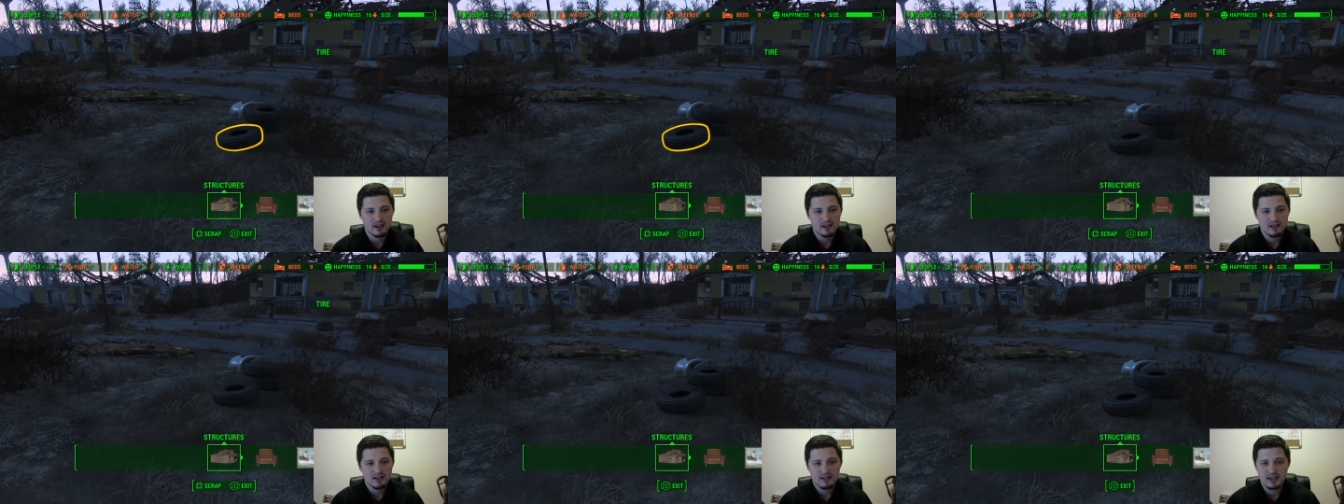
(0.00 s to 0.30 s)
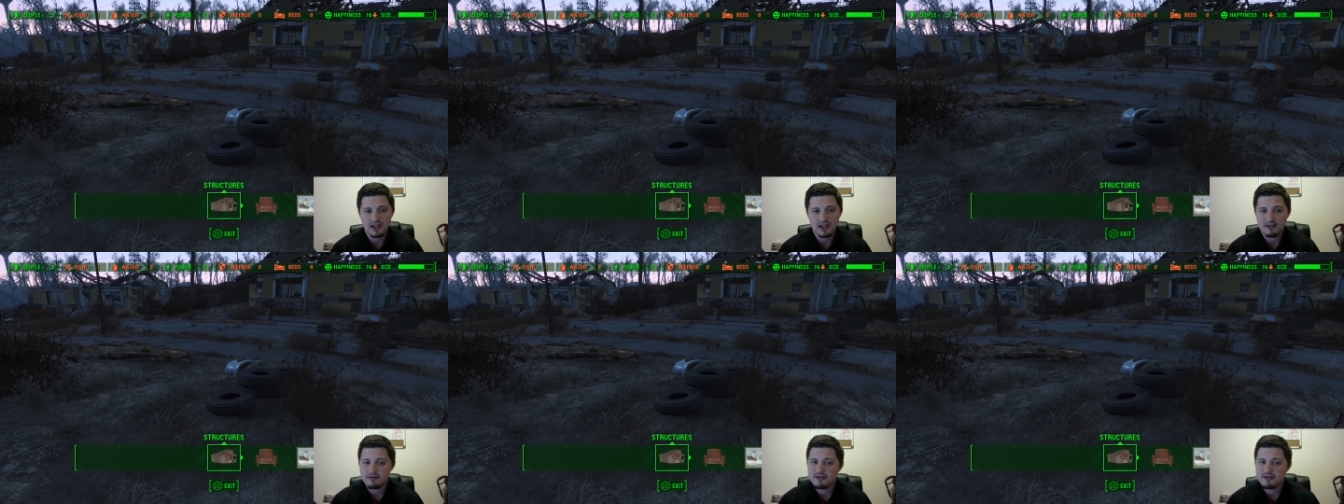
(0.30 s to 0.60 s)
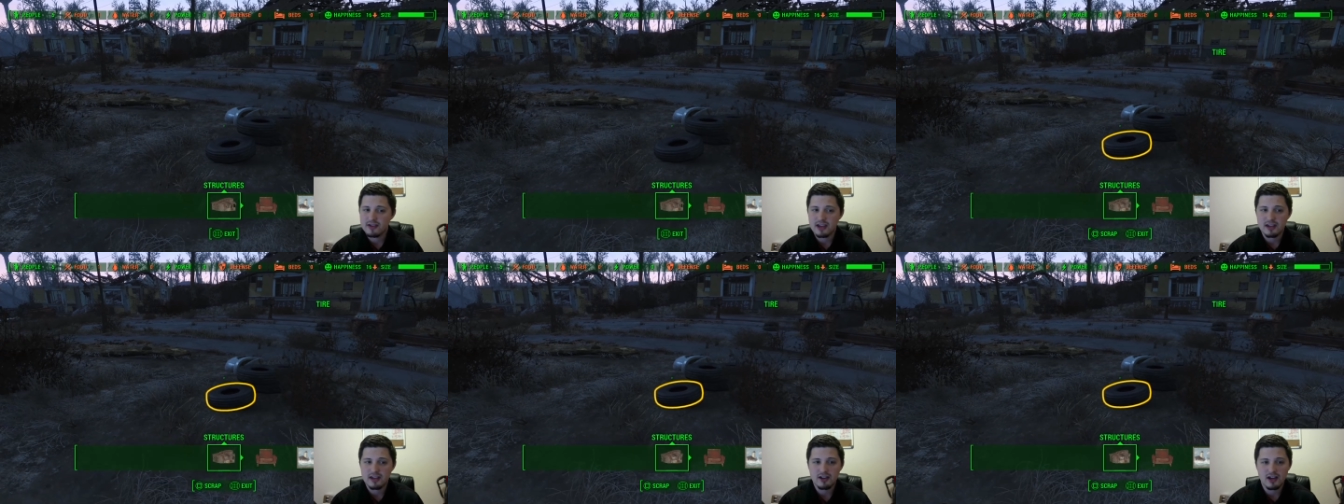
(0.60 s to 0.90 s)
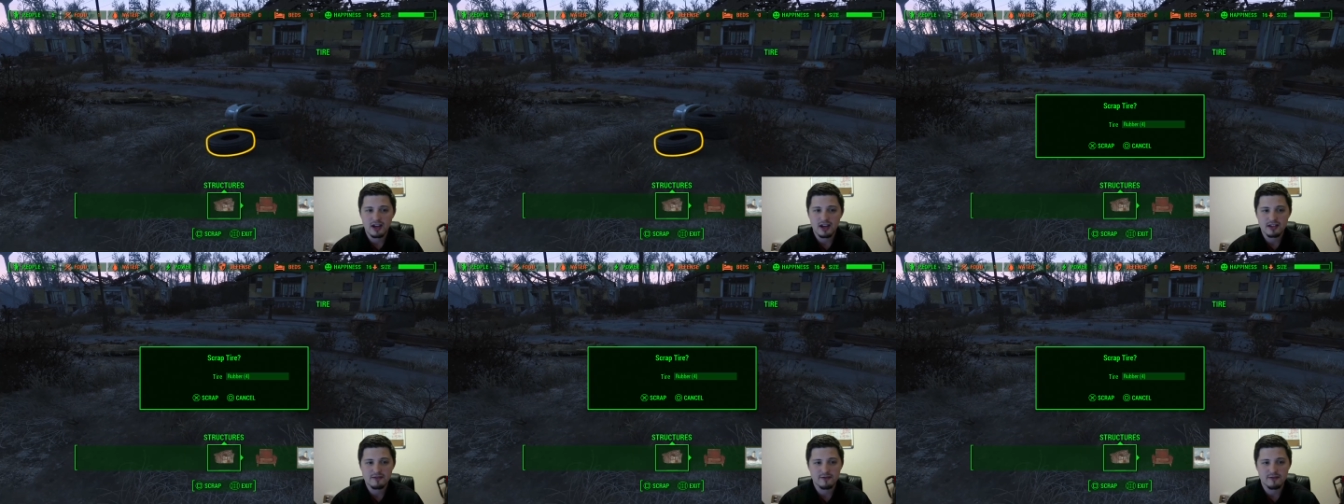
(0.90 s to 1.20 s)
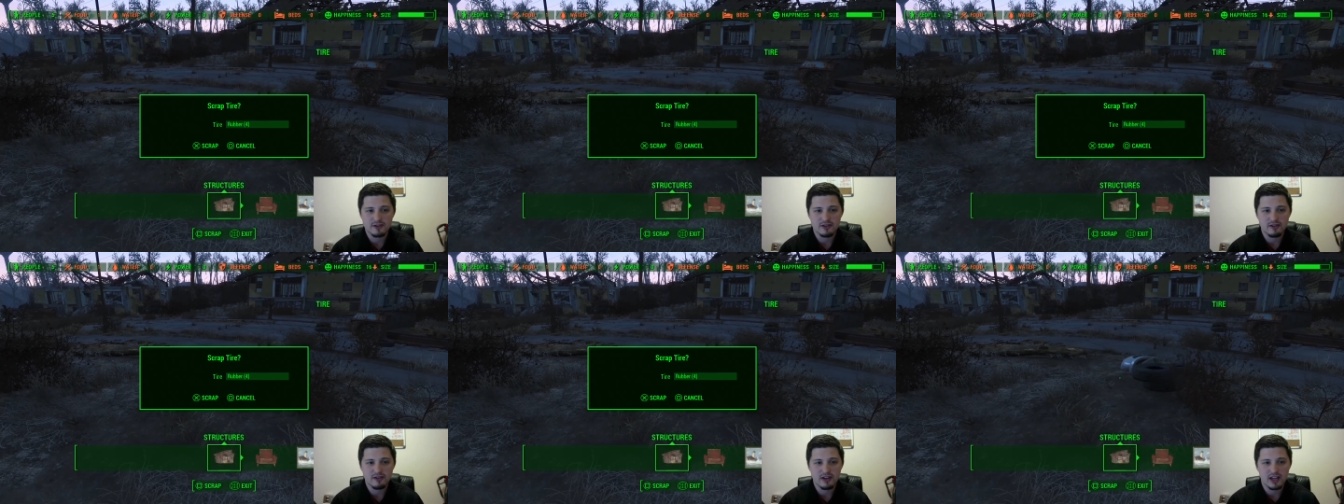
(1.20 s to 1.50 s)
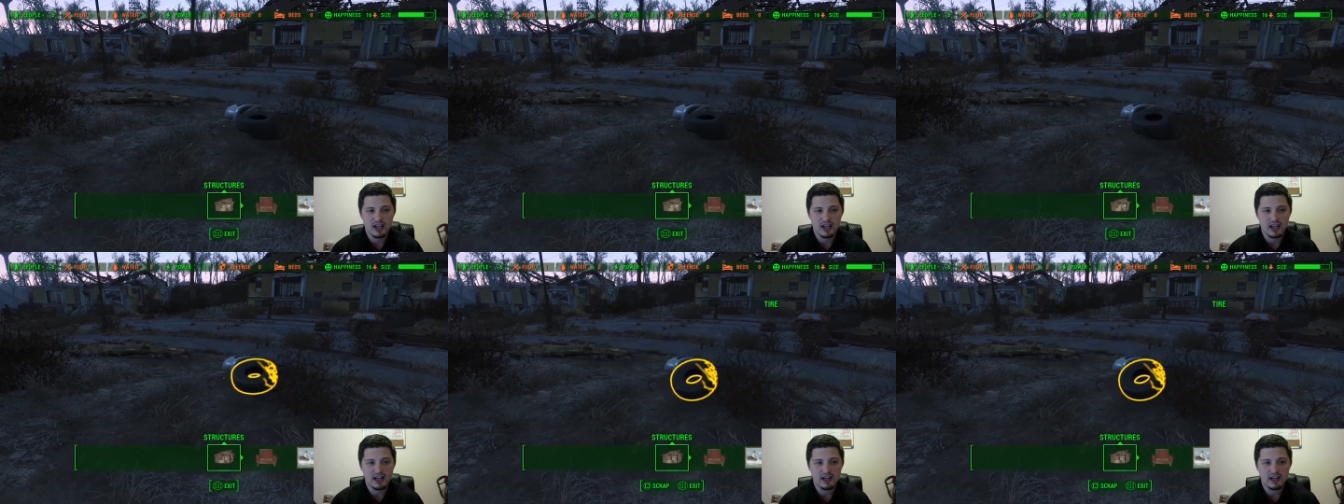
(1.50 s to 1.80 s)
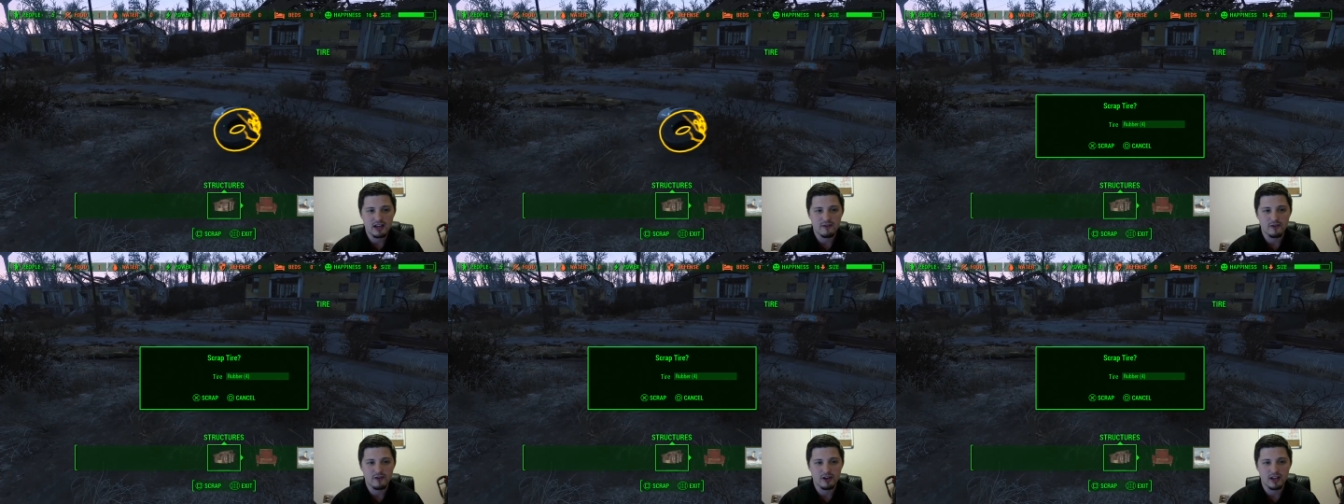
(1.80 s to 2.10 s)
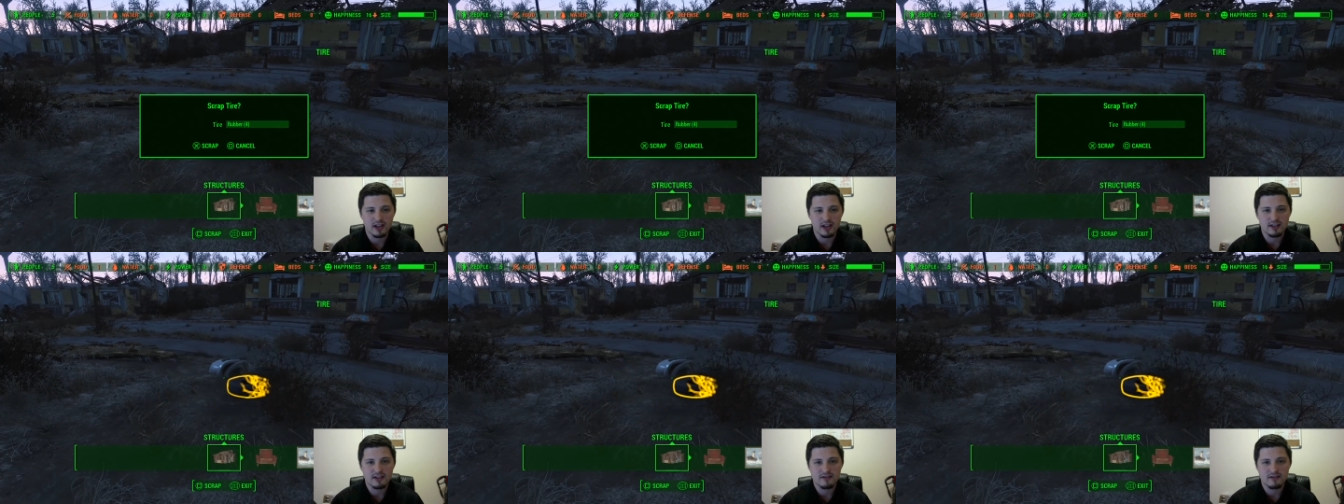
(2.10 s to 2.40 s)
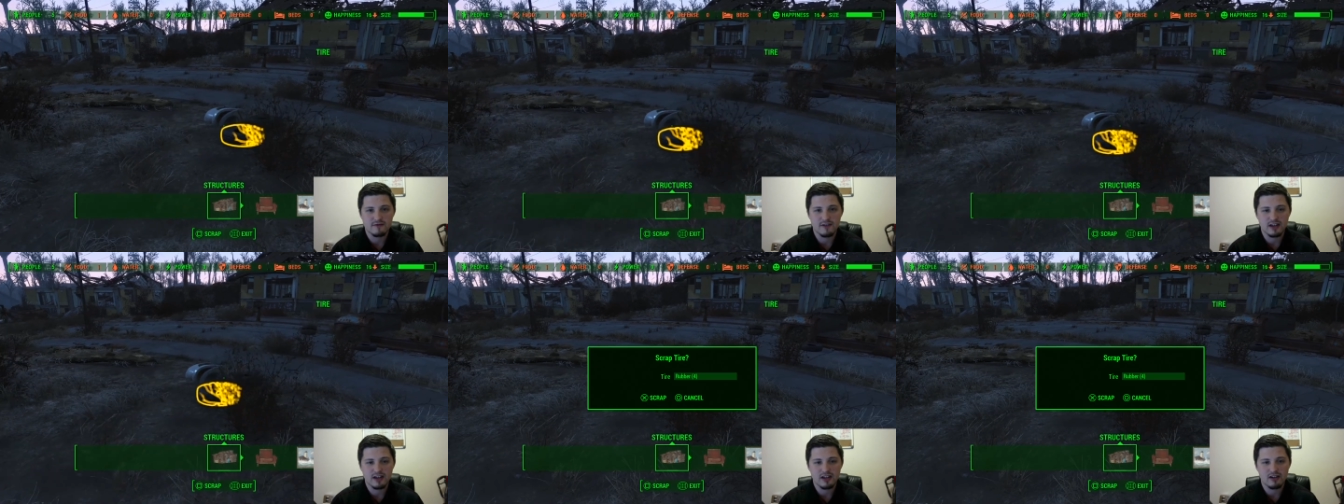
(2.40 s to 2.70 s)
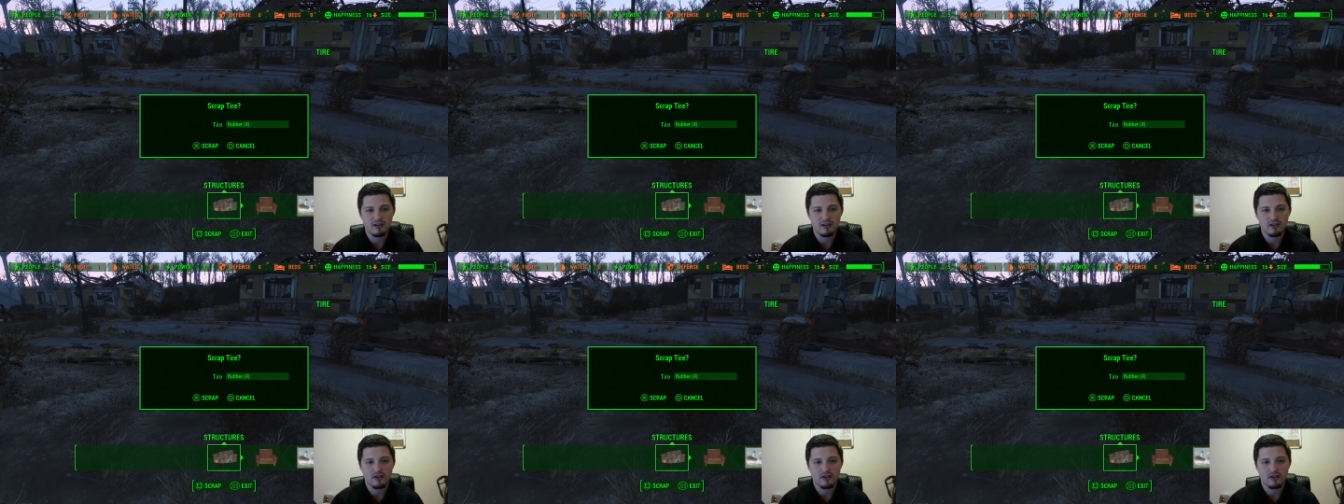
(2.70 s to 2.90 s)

Yeah, thank you guys for tuning in. If you like this video,